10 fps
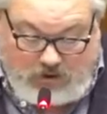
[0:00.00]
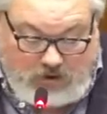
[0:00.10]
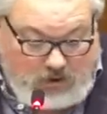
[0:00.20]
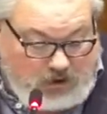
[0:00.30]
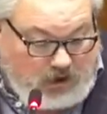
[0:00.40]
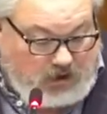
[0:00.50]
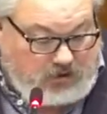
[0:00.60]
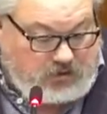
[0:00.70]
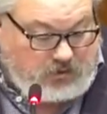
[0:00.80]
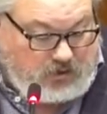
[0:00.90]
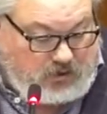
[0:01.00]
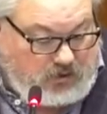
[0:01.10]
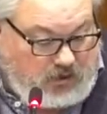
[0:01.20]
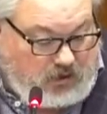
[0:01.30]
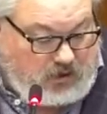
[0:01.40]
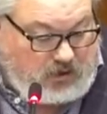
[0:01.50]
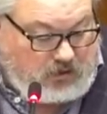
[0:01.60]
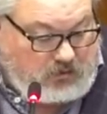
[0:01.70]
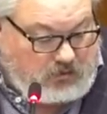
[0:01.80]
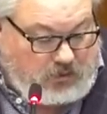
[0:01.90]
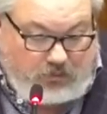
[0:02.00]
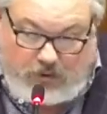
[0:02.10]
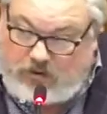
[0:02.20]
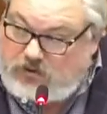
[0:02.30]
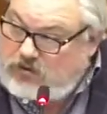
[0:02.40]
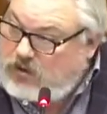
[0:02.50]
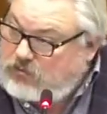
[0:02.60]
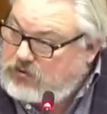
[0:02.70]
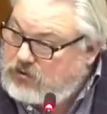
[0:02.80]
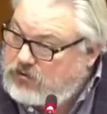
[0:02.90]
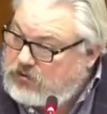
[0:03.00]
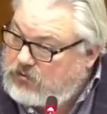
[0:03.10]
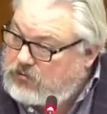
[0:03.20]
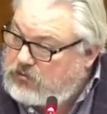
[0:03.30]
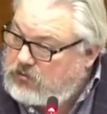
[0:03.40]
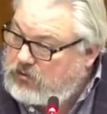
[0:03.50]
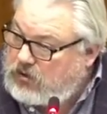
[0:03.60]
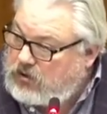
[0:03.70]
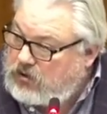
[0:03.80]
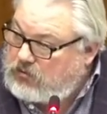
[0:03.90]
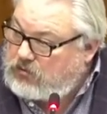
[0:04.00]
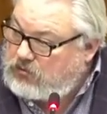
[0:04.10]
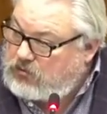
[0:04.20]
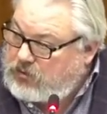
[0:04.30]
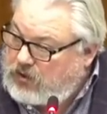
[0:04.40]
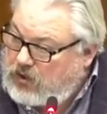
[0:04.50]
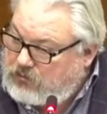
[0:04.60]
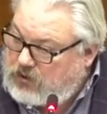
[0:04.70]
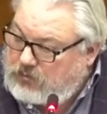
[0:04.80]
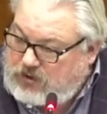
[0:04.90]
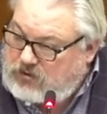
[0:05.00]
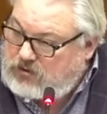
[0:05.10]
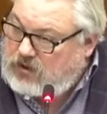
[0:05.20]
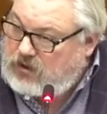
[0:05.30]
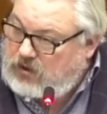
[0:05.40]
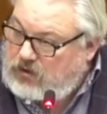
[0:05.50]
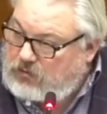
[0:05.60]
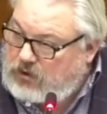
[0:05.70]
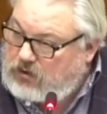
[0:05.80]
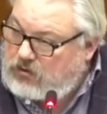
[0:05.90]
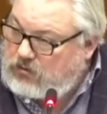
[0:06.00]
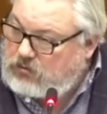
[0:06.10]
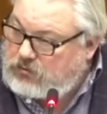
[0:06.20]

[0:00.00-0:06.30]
still. I just wanted to, when business comes to, when we come to business, I'd like to make